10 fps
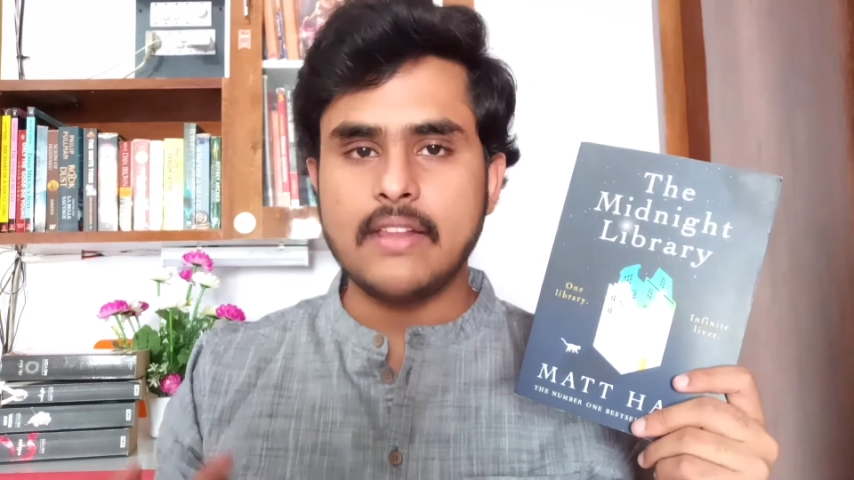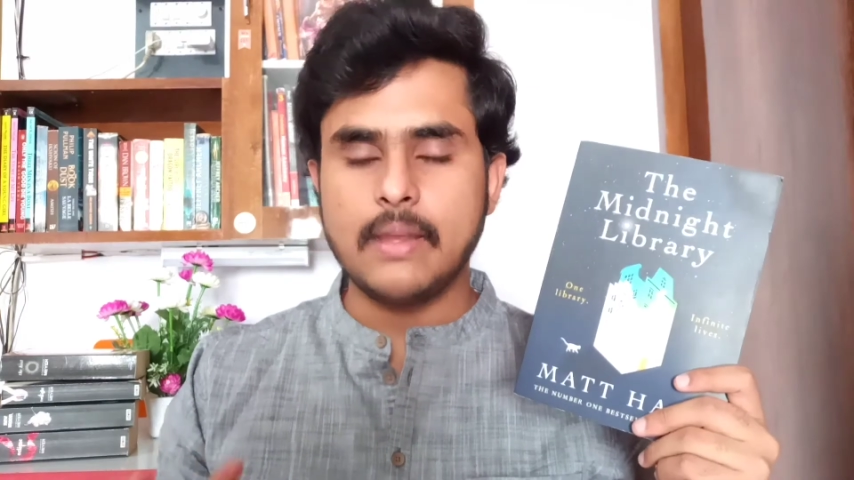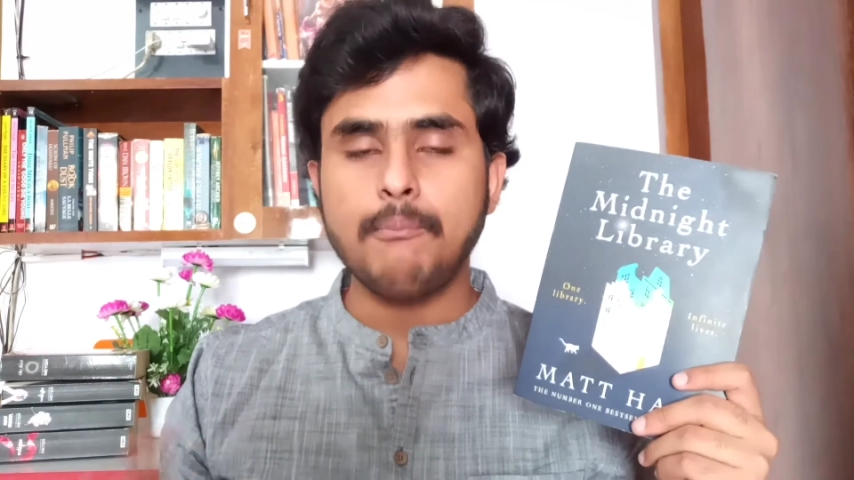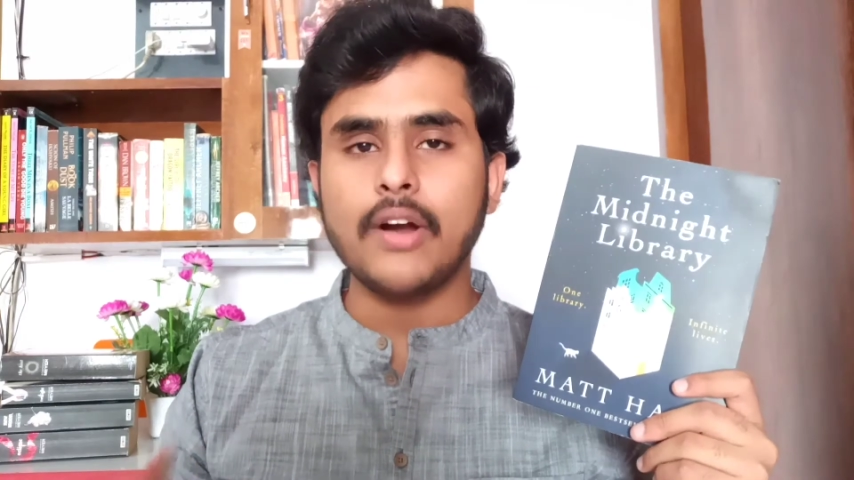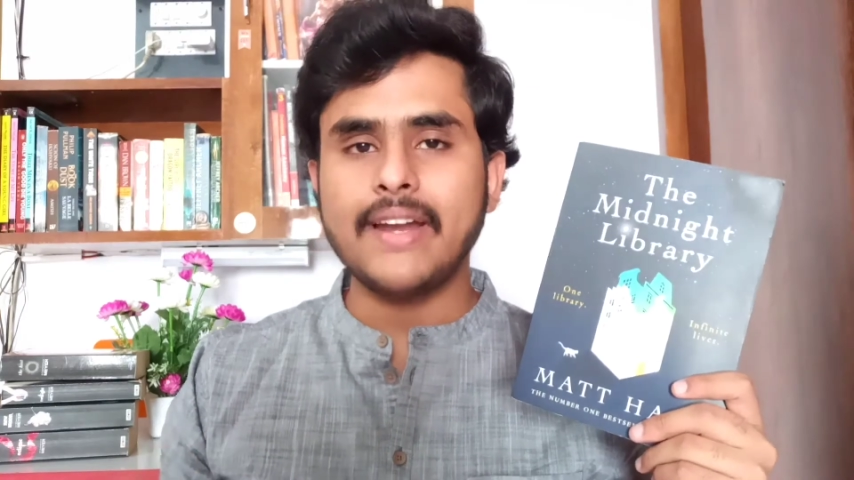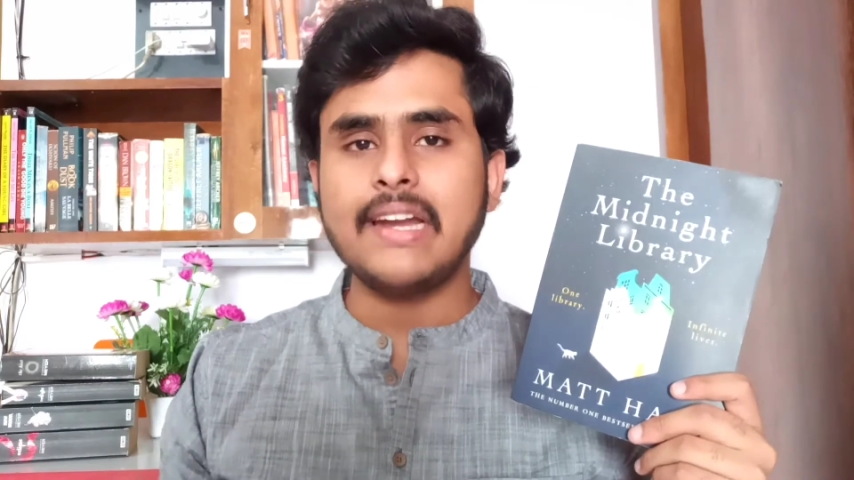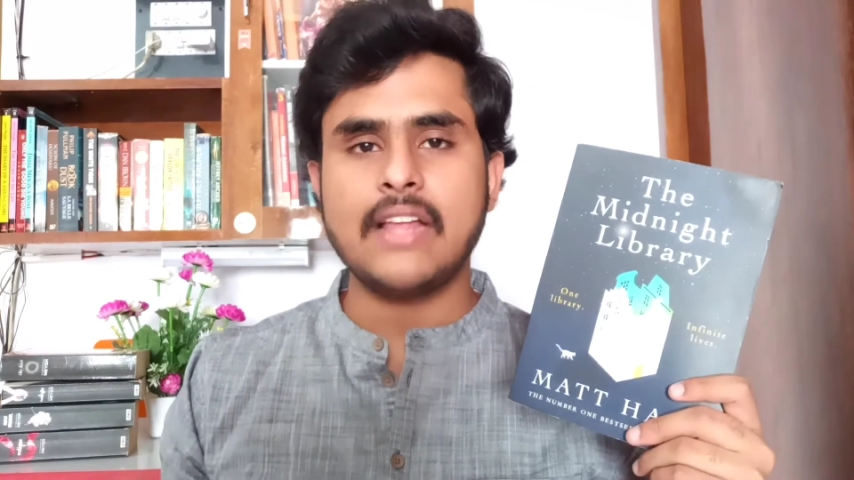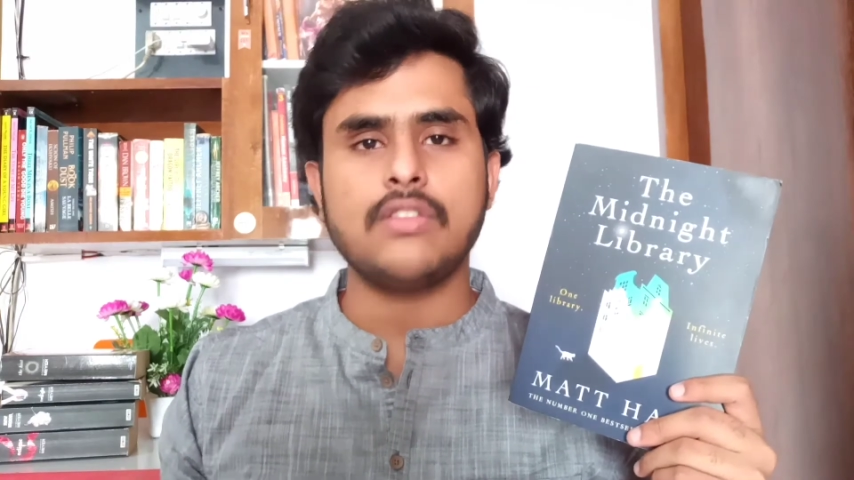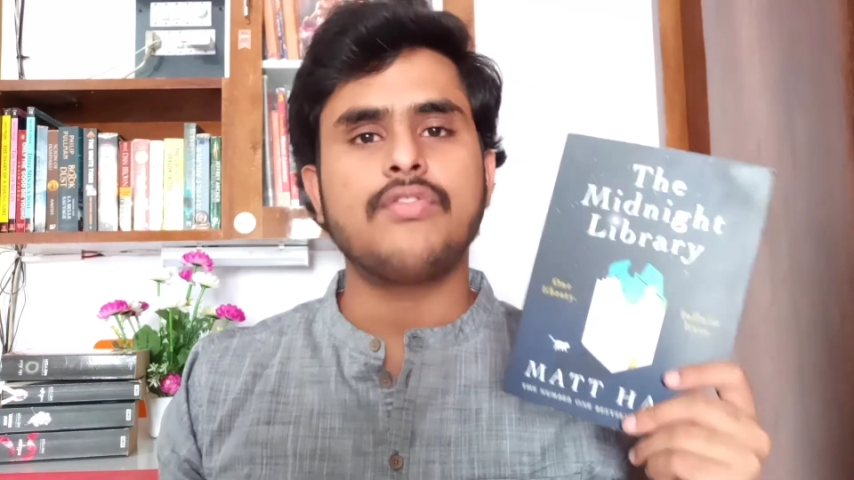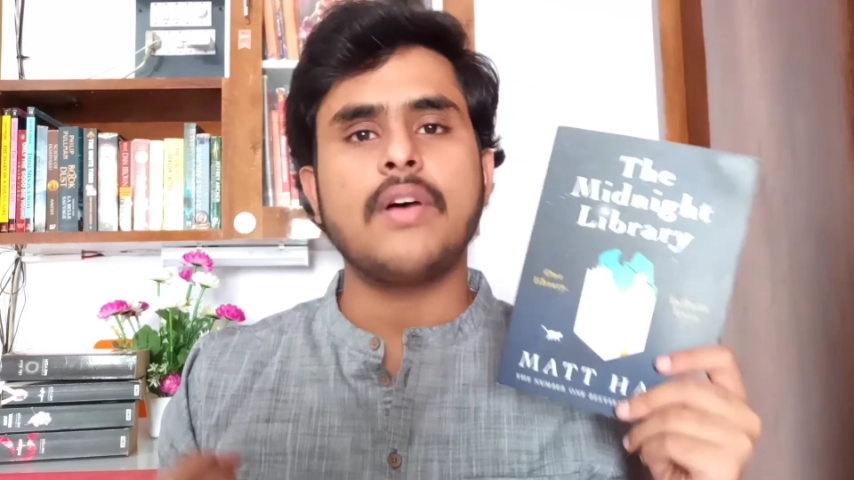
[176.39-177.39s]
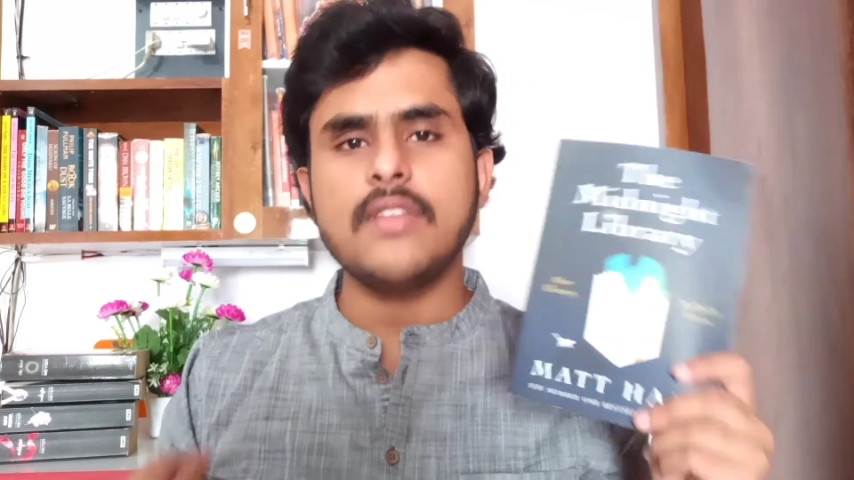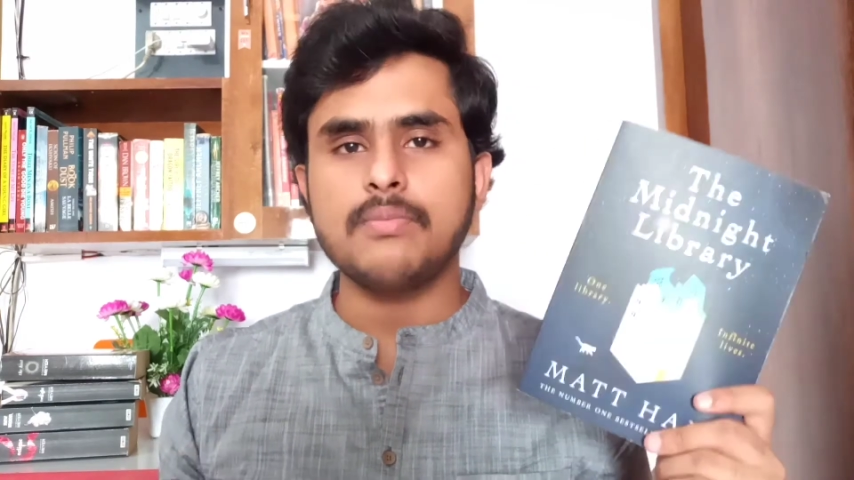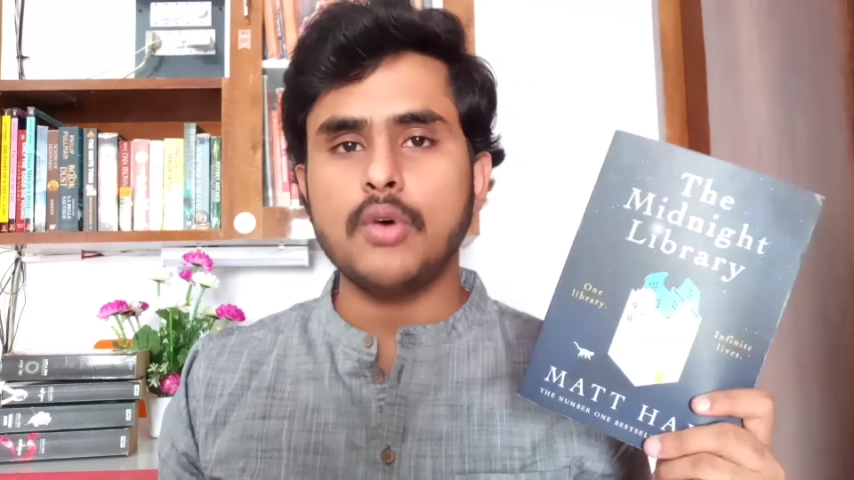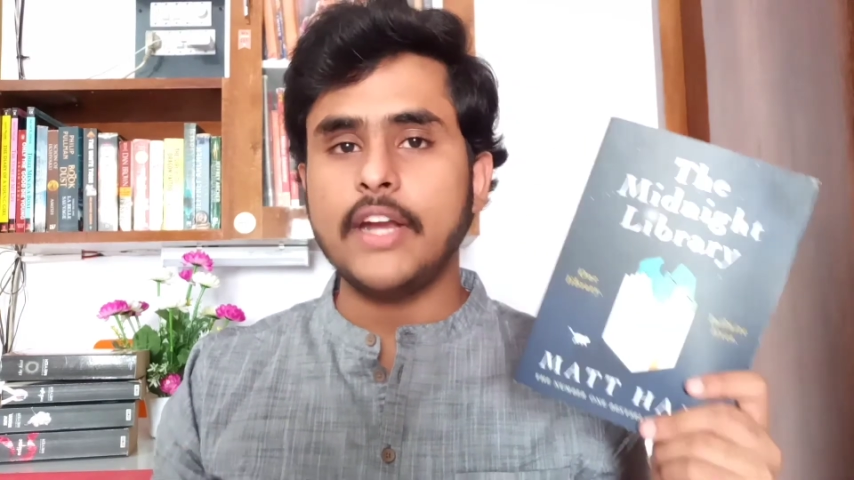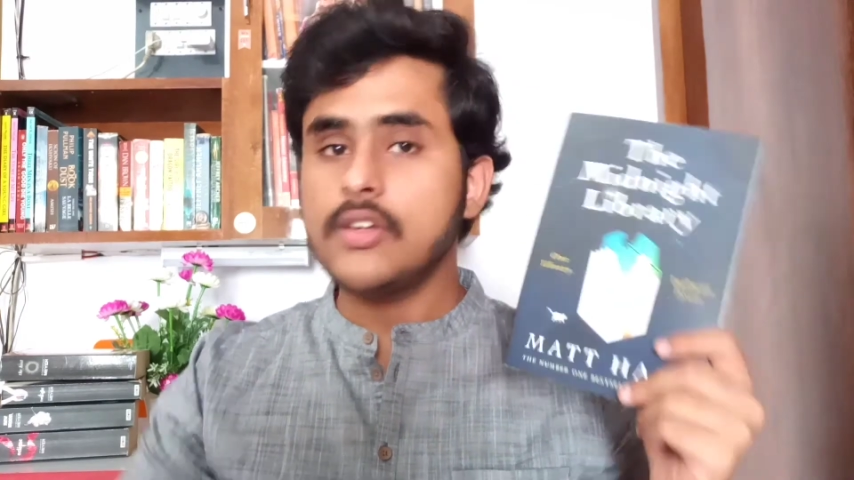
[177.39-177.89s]
important lines from this
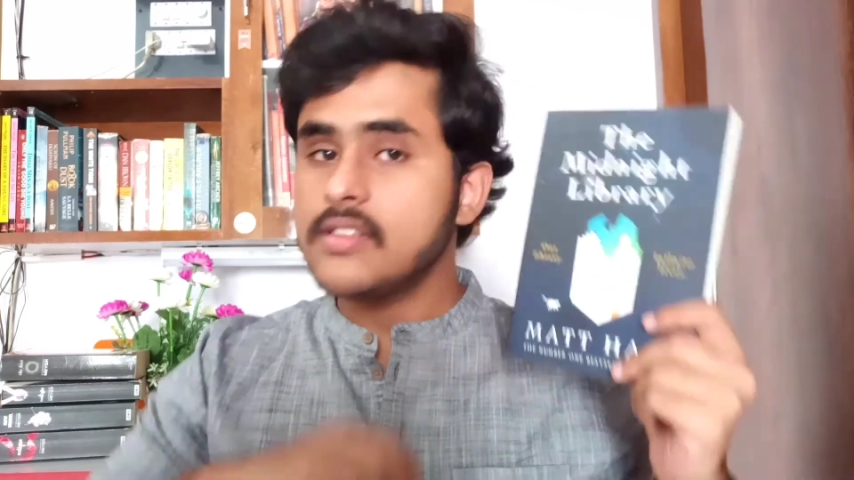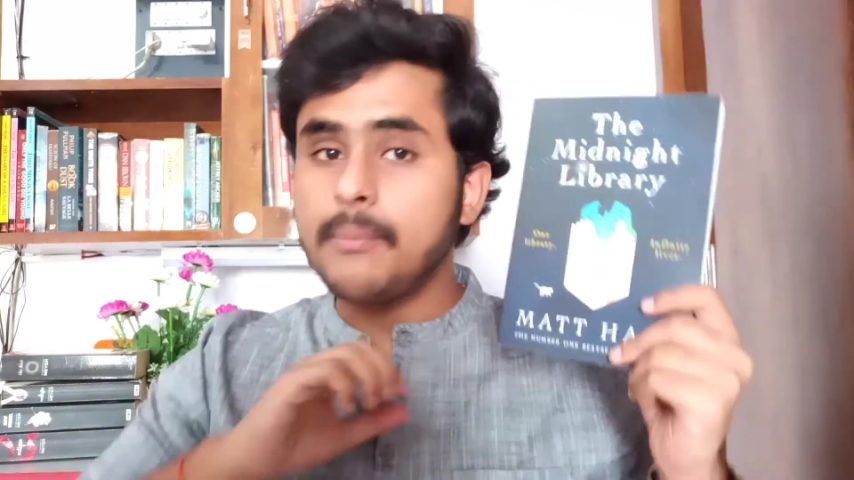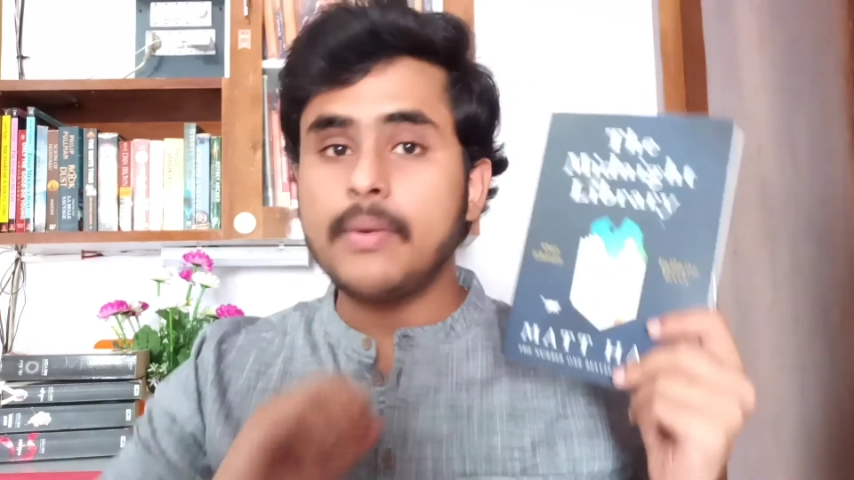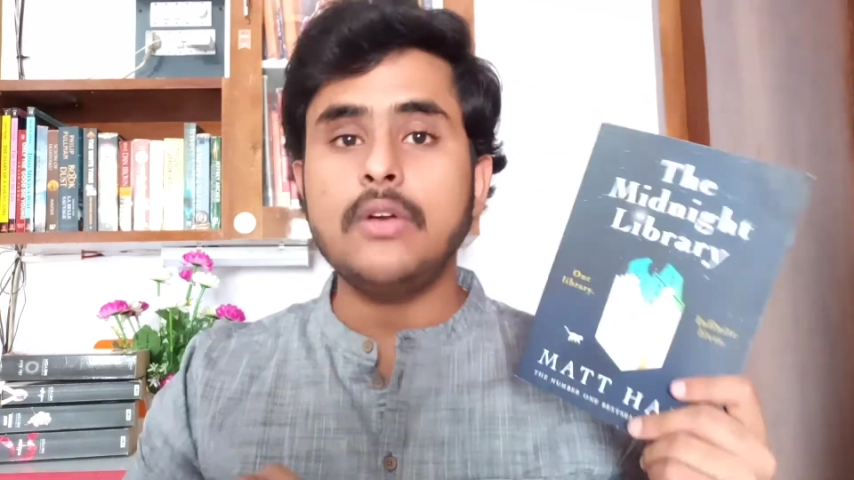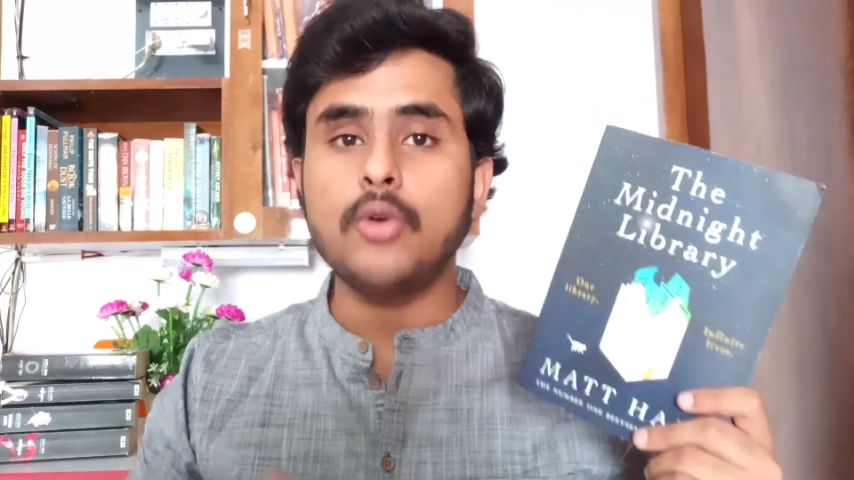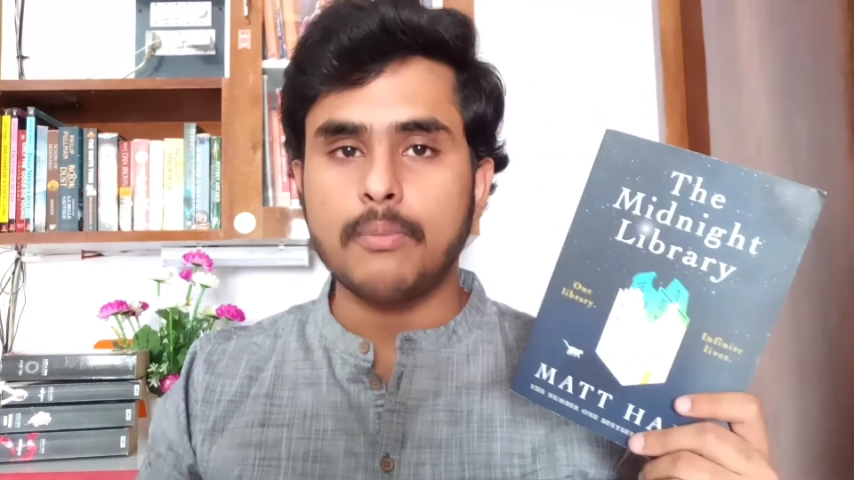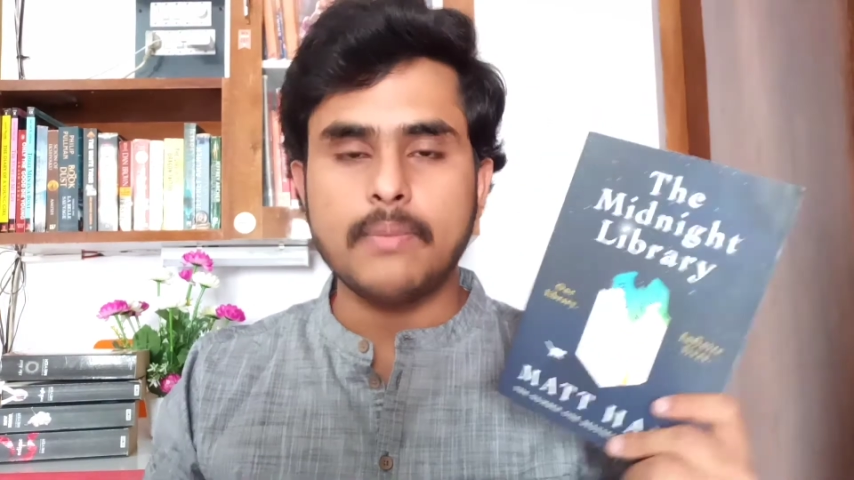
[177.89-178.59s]
book into a separate notebook,